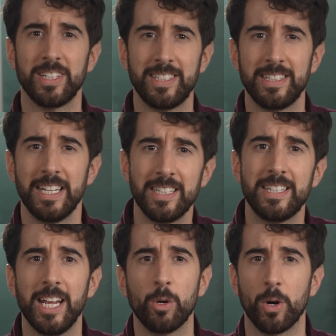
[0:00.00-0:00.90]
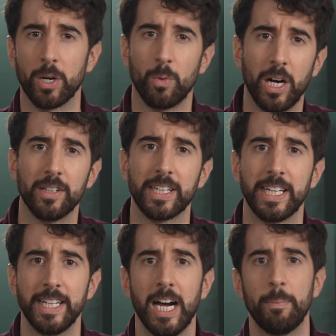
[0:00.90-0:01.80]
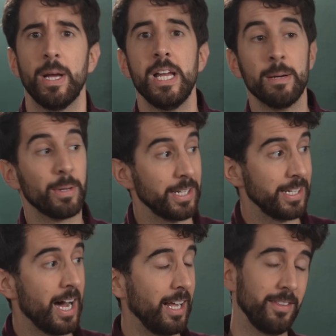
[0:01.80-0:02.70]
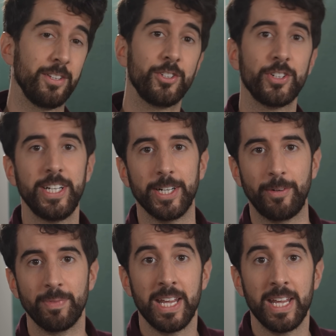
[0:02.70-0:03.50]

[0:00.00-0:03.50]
they tend to take quite a while to heat up, but not the Drio.